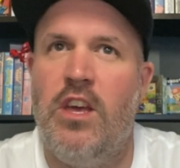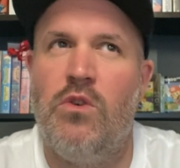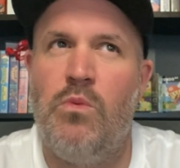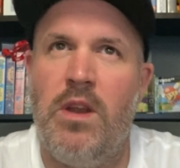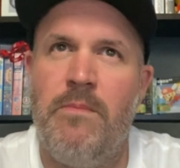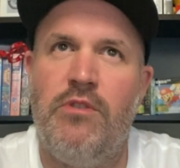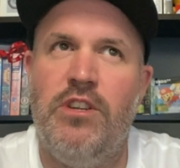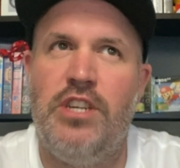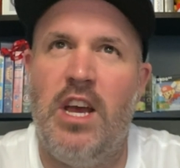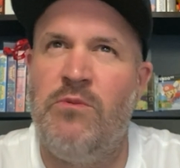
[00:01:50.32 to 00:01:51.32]
One in
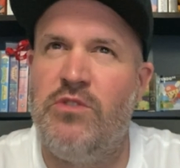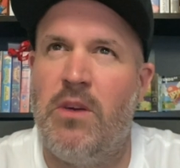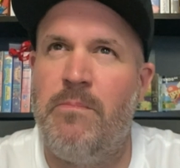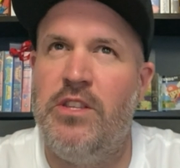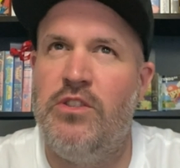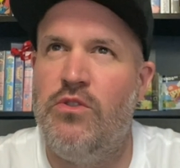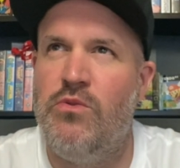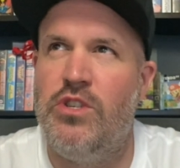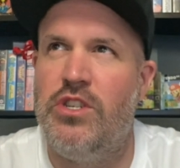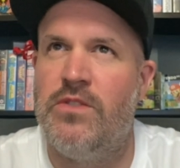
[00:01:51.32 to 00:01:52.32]
Bridgend, which I've been to,
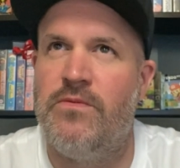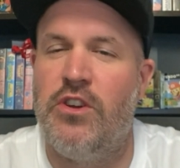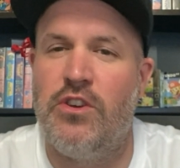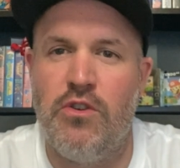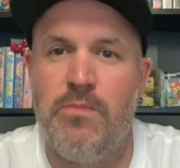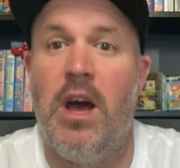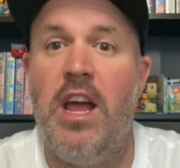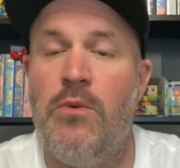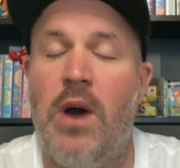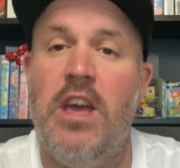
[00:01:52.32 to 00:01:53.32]
which isn't very good. But
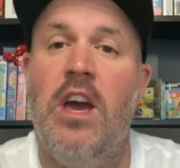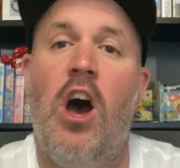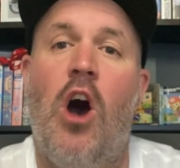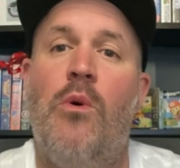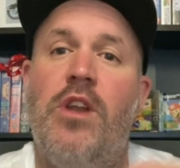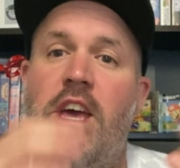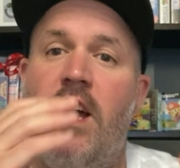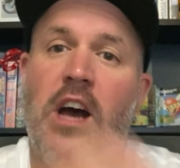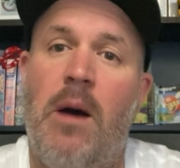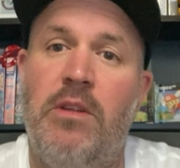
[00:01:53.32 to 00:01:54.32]
anyway, I want to hit a
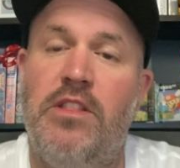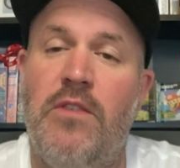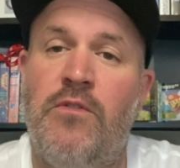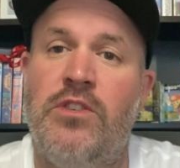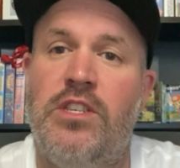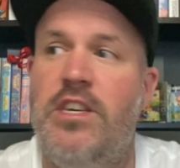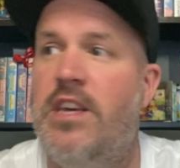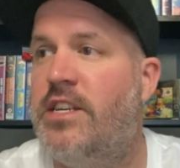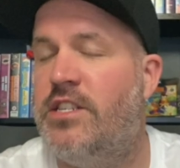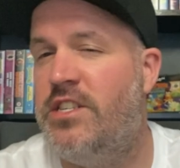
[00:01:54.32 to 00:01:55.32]
couple of different
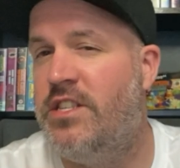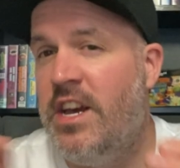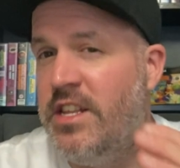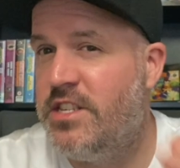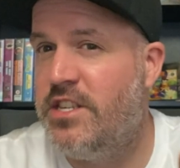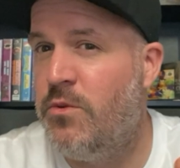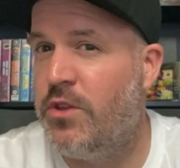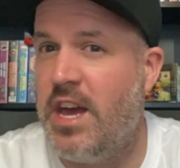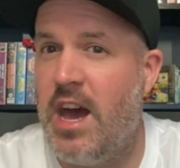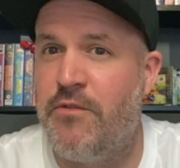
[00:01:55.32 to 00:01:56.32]
CEXs to see what
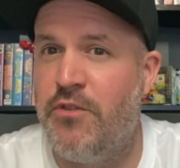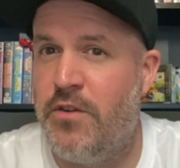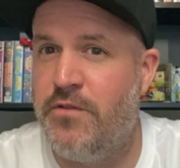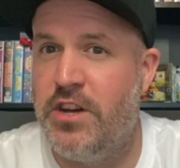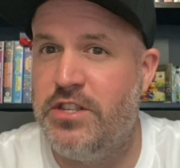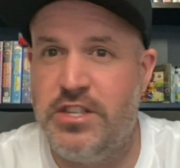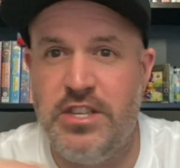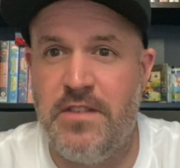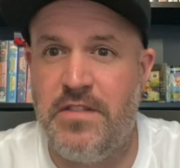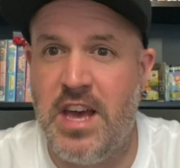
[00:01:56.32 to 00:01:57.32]
they have on offer, to see
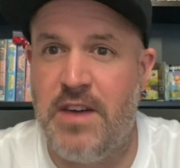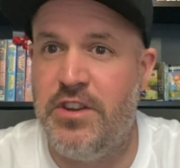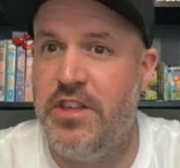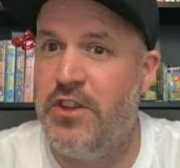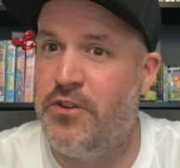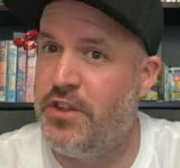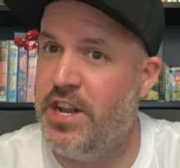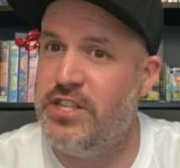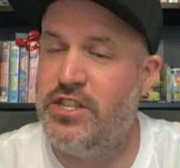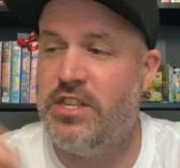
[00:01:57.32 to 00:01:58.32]
if they have anything on the
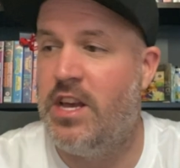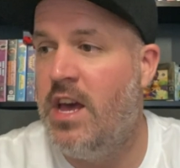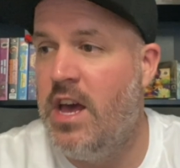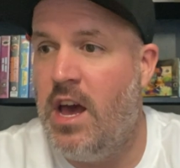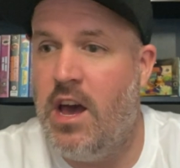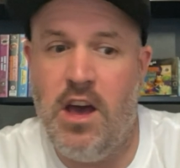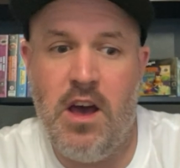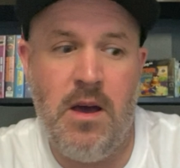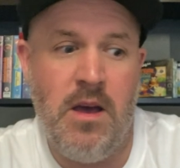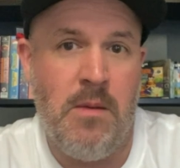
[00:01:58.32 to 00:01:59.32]
list.
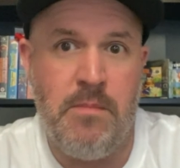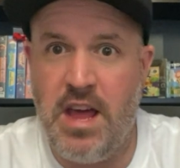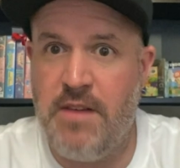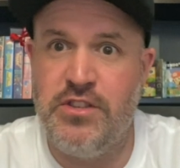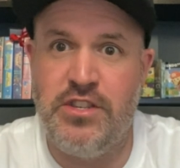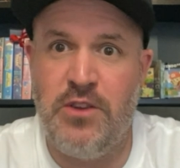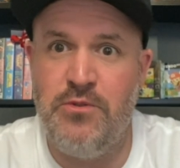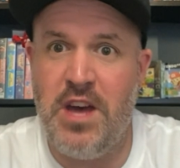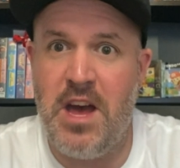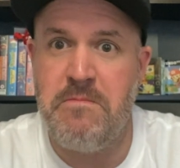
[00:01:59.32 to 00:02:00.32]
But having said all
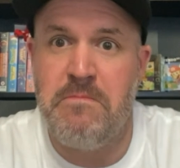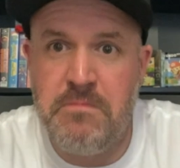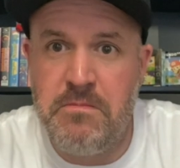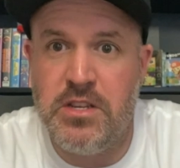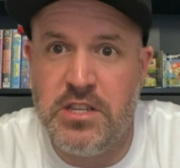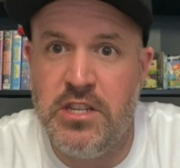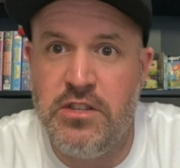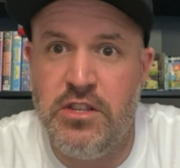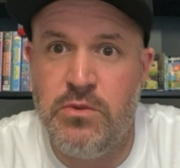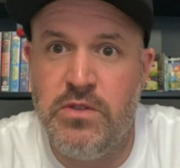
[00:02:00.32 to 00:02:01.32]
that, let's get into
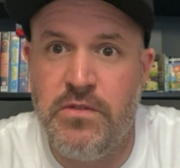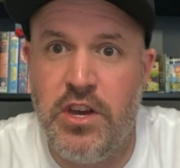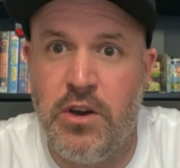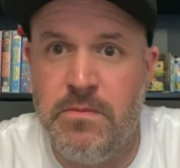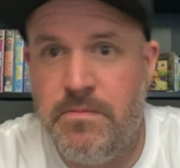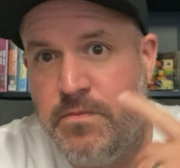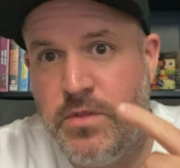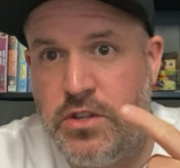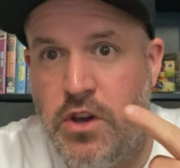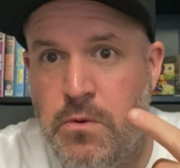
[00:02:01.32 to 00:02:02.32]
this week's video.
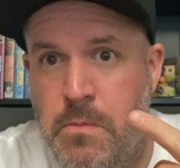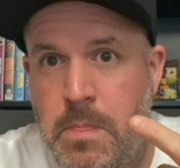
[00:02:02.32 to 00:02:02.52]
Let's go.